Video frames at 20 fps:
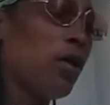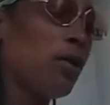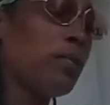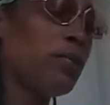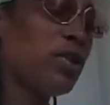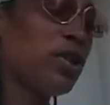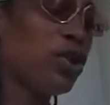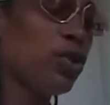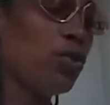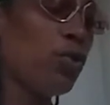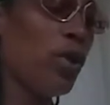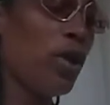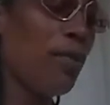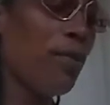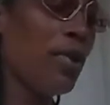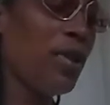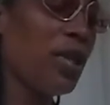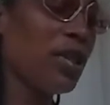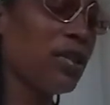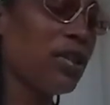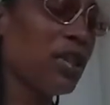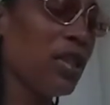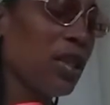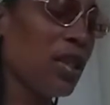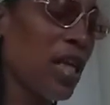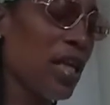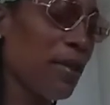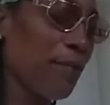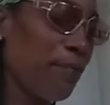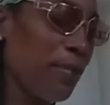swimming. I see a
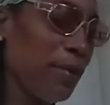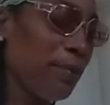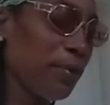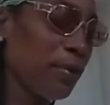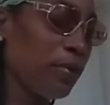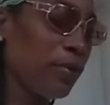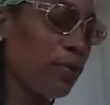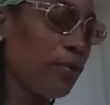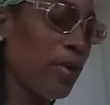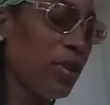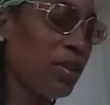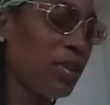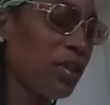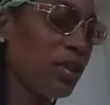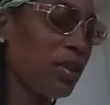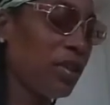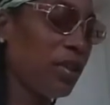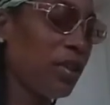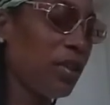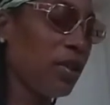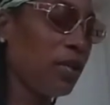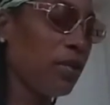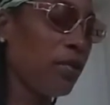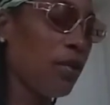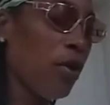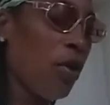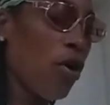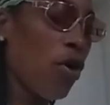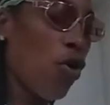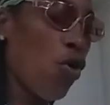lot of people witnessing
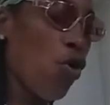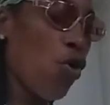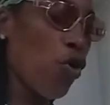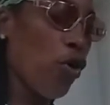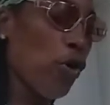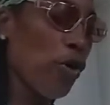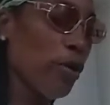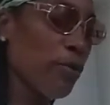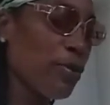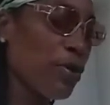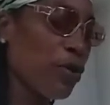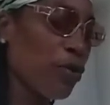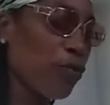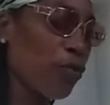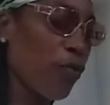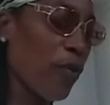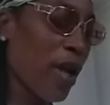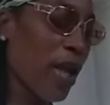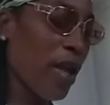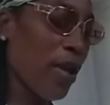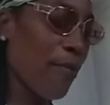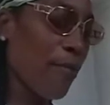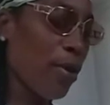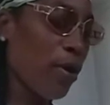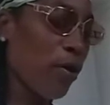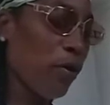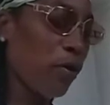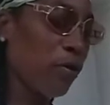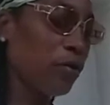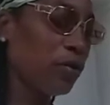orbs and
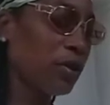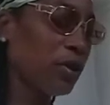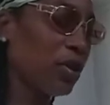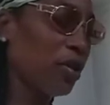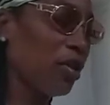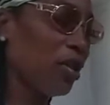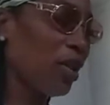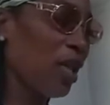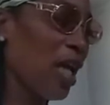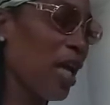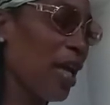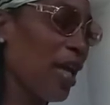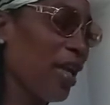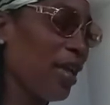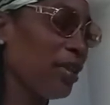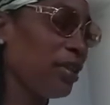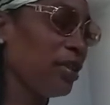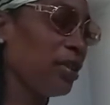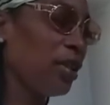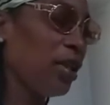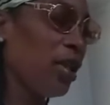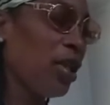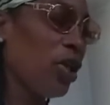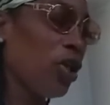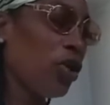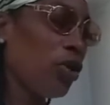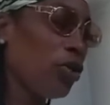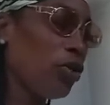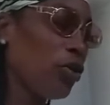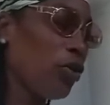rainbows and lights,
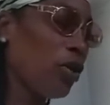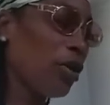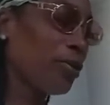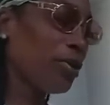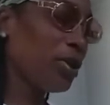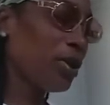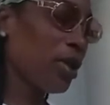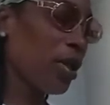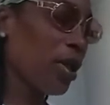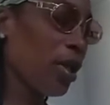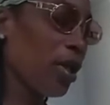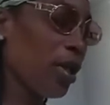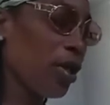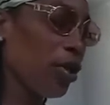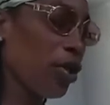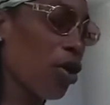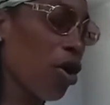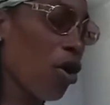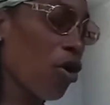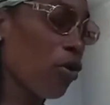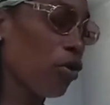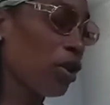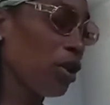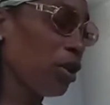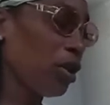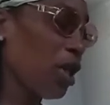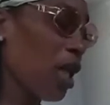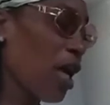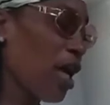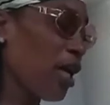you know what I'm saying,
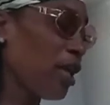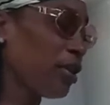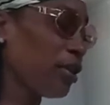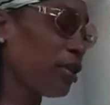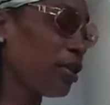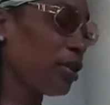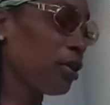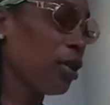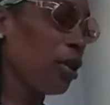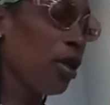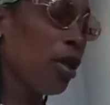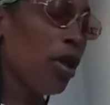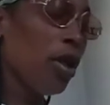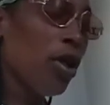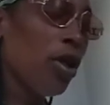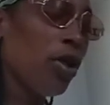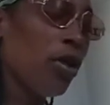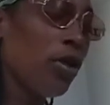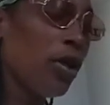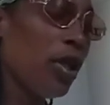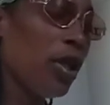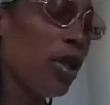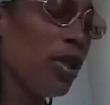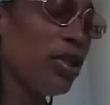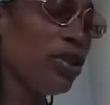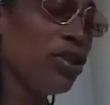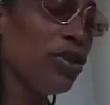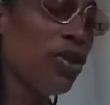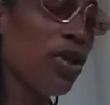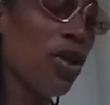golden lights,
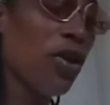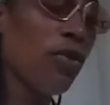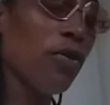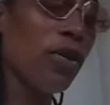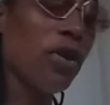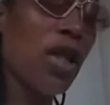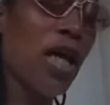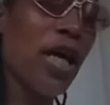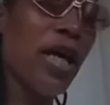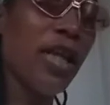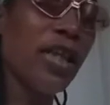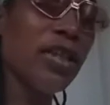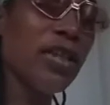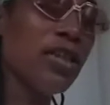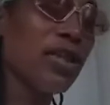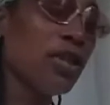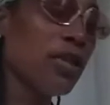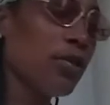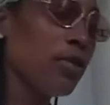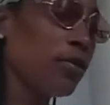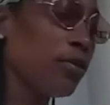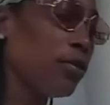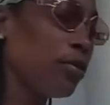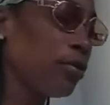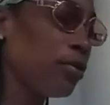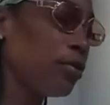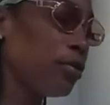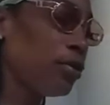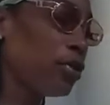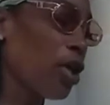indigo lights,
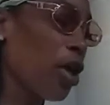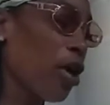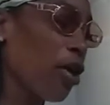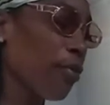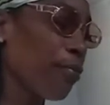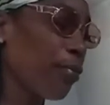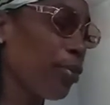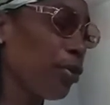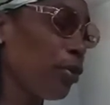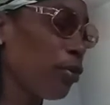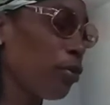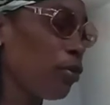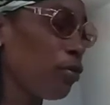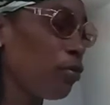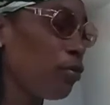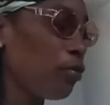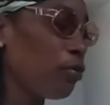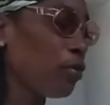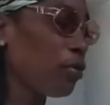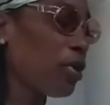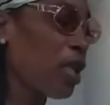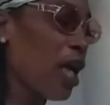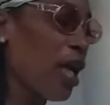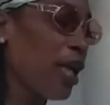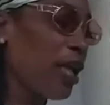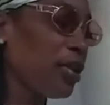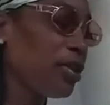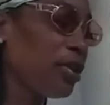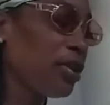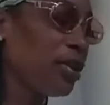dark blue
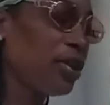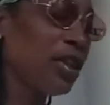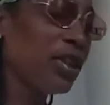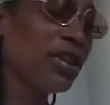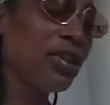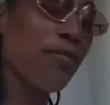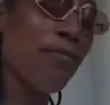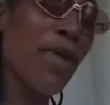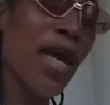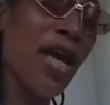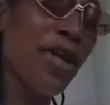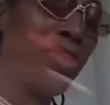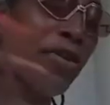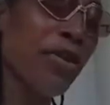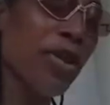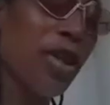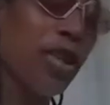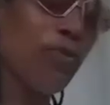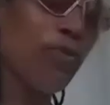lights, it doesn't matter